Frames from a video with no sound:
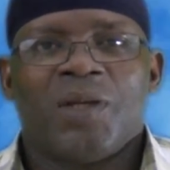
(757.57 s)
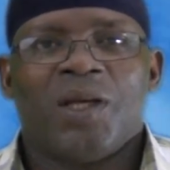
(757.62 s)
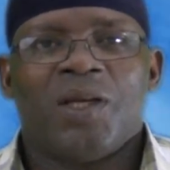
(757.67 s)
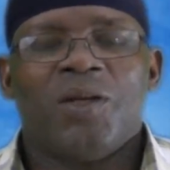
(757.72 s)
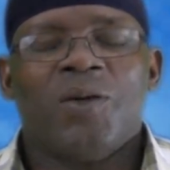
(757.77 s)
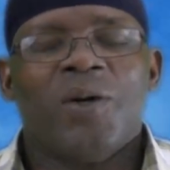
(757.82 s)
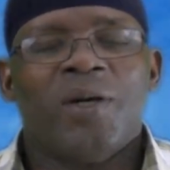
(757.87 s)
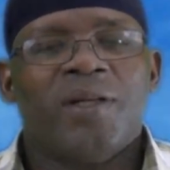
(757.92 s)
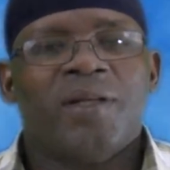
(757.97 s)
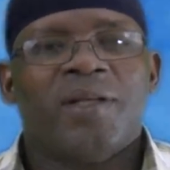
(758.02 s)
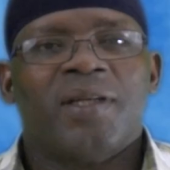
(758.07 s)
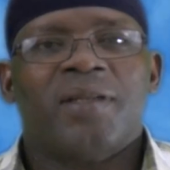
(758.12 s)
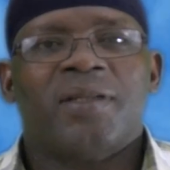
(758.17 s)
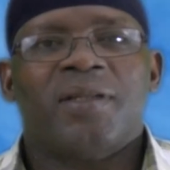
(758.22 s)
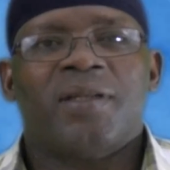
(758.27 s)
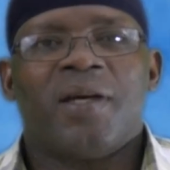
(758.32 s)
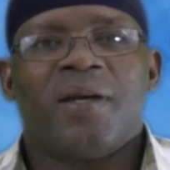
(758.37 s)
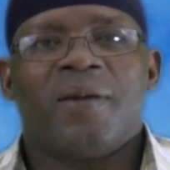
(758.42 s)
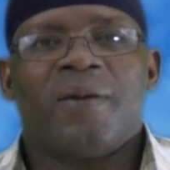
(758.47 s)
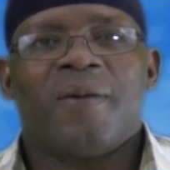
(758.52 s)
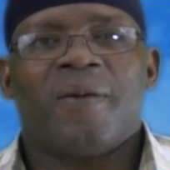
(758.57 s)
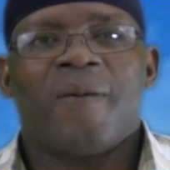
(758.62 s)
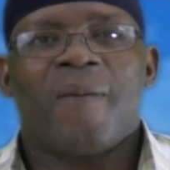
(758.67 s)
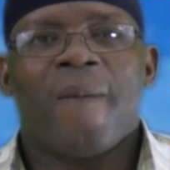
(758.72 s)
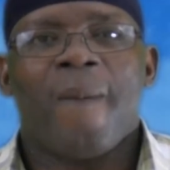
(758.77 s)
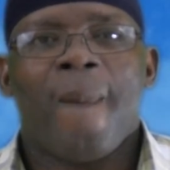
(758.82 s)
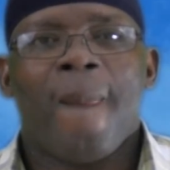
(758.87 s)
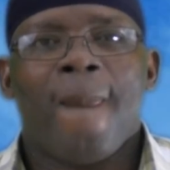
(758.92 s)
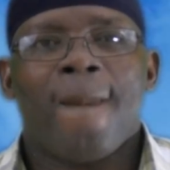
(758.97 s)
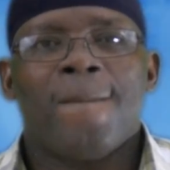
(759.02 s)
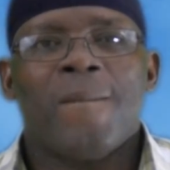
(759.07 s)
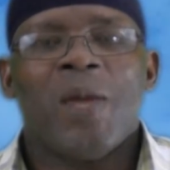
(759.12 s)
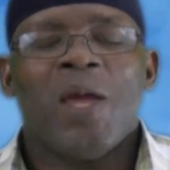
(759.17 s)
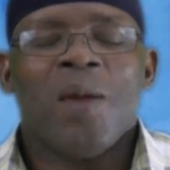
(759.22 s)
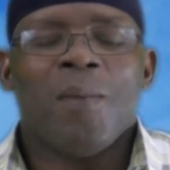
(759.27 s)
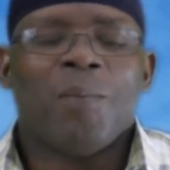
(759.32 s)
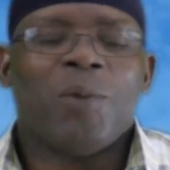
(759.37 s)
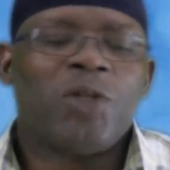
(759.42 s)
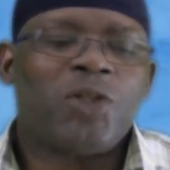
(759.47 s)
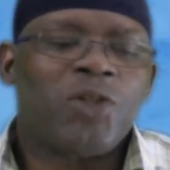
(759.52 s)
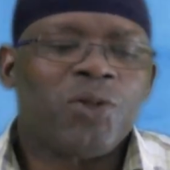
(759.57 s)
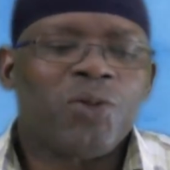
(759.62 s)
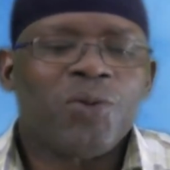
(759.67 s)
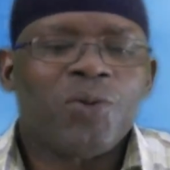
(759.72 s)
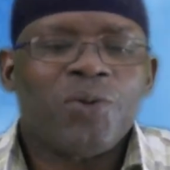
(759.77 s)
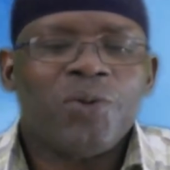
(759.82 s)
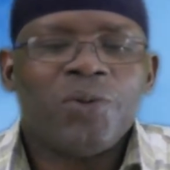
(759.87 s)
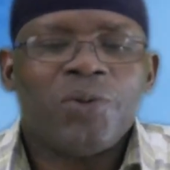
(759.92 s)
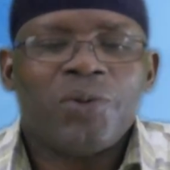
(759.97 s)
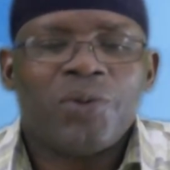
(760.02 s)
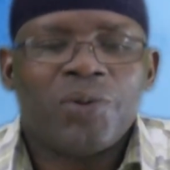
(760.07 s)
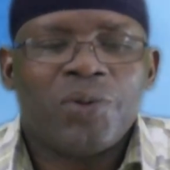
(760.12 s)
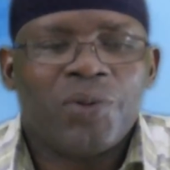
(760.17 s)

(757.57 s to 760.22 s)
You understand? But you know,